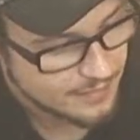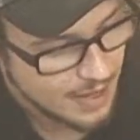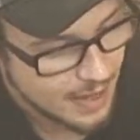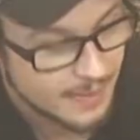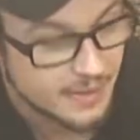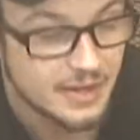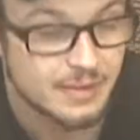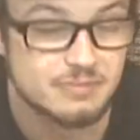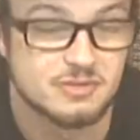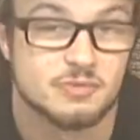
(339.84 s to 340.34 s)

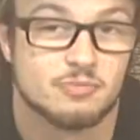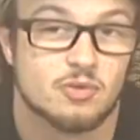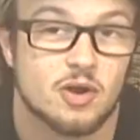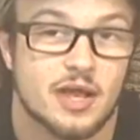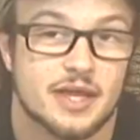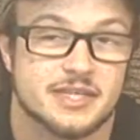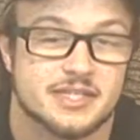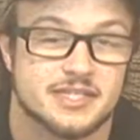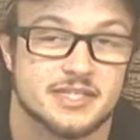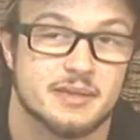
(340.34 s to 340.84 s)
I'm
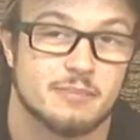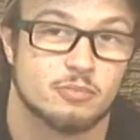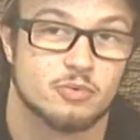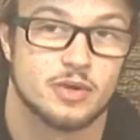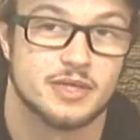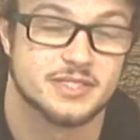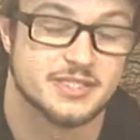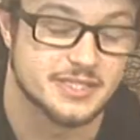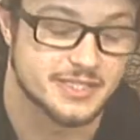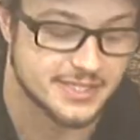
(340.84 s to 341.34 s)
surprised in the
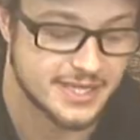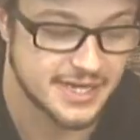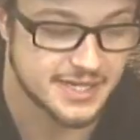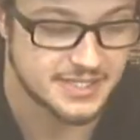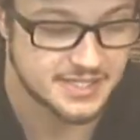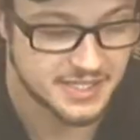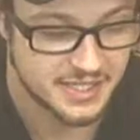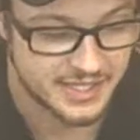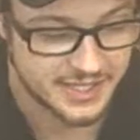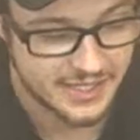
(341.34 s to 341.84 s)
present
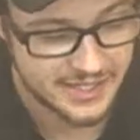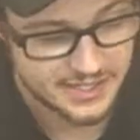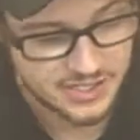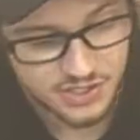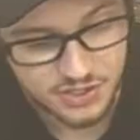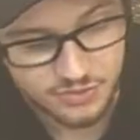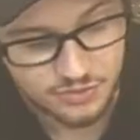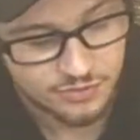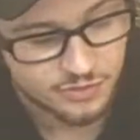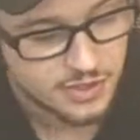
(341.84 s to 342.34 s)
tense, I guess,
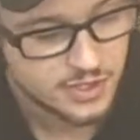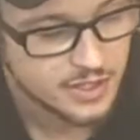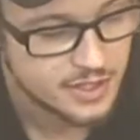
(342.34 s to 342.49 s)
too.